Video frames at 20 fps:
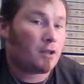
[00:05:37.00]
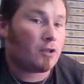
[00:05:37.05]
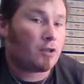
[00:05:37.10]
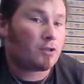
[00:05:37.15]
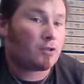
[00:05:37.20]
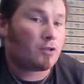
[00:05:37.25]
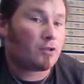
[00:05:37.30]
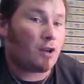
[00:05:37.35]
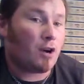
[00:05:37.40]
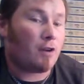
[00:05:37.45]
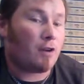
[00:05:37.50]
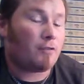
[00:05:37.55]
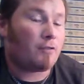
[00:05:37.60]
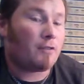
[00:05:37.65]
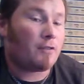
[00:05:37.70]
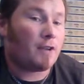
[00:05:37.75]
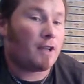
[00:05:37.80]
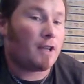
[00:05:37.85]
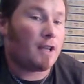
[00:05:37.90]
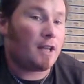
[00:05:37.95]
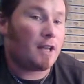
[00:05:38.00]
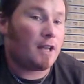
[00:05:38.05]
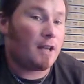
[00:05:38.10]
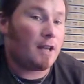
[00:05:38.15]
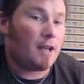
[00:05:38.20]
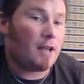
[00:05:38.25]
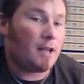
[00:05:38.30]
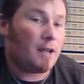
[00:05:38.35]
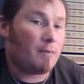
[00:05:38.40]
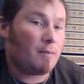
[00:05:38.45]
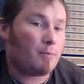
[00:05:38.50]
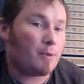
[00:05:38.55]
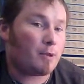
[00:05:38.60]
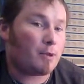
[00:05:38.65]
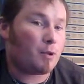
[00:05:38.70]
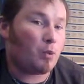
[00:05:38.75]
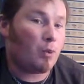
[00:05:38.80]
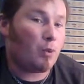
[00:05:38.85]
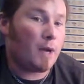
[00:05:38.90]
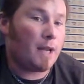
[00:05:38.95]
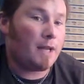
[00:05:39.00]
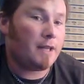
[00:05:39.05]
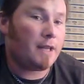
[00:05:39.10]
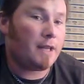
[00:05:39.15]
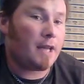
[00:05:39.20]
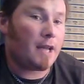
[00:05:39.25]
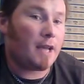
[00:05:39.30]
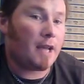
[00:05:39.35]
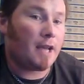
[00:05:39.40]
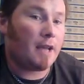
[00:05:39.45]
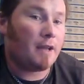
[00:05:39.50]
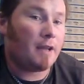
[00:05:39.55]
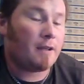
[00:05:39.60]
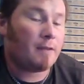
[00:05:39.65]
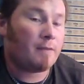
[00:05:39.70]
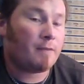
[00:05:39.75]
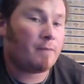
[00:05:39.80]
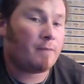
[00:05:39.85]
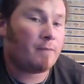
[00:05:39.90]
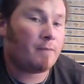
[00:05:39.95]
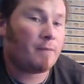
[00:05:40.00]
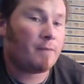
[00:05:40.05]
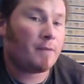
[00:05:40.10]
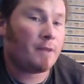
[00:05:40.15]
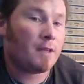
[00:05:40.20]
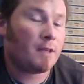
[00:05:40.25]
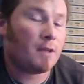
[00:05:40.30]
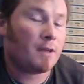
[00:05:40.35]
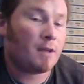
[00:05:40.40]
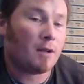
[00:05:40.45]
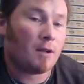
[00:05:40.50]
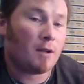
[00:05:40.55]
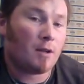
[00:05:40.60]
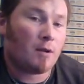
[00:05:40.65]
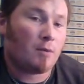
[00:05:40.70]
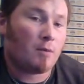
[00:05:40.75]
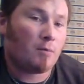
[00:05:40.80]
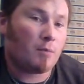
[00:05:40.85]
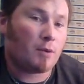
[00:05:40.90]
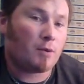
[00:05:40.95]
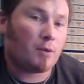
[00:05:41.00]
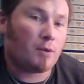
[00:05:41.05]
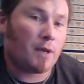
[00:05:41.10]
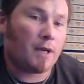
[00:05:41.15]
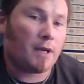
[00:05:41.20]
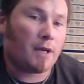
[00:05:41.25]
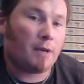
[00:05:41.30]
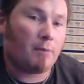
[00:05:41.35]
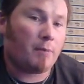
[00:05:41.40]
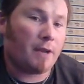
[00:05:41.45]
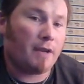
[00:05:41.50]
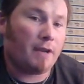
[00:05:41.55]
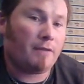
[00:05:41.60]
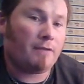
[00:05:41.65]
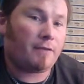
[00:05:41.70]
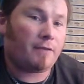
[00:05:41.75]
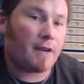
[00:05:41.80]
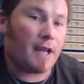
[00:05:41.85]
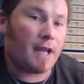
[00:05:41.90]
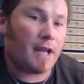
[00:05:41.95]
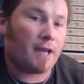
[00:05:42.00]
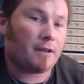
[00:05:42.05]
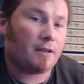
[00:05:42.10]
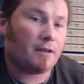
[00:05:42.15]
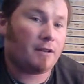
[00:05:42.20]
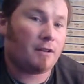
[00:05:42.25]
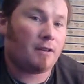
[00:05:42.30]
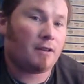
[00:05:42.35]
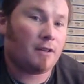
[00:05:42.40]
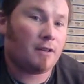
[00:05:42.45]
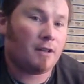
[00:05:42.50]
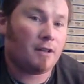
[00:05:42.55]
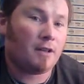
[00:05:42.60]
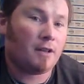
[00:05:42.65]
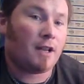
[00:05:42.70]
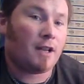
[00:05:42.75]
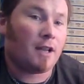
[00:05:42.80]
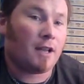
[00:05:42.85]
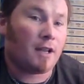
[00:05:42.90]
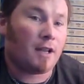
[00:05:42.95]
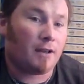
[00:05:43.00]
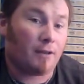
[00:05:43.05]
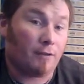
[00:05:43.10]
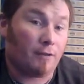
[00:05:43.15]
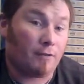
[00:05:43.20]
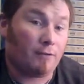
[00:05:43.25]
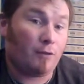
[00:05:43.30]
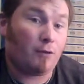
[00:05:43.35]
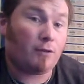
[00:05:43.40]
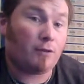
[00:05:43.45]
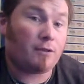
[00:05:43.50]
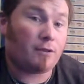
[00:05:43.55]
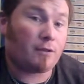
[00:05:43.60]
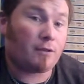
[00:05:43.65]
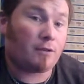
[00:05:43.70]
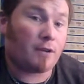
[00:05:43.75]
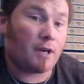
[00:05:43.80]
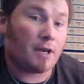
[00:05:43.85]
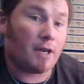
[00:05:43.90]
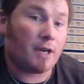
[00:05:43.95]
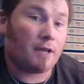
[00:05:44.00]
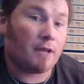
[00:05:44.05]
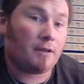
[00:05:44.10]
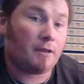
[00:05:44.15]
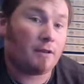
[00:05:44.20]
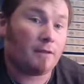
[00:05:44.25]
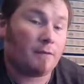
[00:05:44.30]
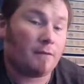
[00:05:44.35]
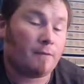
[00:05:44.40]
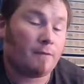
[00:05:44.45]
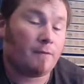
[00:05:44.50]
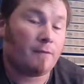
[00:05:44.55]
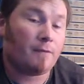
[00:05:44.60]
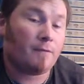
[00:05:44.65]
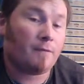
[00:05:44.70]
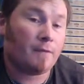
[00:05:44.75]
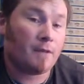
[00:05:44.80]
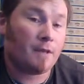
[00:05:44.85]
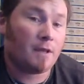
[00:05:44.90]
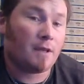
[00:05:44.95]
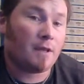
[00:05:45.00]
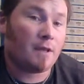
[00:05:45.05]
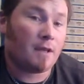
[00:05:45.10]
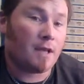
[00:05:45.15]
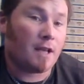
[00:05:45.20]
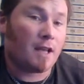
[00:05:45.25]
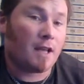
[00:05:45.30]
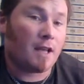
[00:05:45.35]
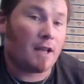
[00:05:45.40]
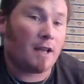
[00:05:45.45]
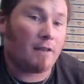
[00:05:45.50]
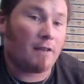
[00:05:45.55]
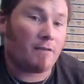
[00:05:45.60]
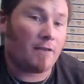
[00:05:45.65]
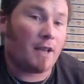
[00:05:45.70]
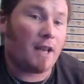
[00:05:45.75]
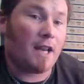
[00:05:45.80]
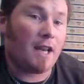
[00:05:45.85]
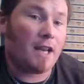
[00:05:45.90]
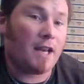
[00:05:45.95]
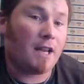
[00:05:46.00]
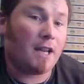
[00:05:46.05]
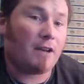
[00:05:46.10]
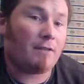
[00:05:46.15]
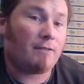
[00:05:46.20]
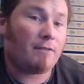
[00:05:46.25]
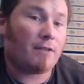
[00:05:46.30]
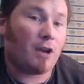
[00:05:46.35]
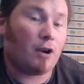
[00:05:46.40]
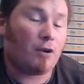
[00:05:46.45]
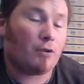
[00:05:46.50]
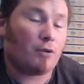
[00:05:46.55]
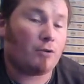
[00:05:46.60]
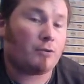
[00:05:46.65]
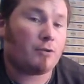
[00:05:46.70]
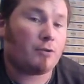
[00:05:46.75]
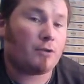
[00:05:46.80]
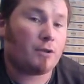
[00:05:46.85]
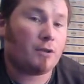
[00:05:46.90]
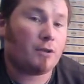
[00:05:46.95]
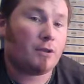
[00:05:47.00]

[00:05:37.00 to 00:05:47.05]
So in between there, between your B flat and your fourth degree, if any of those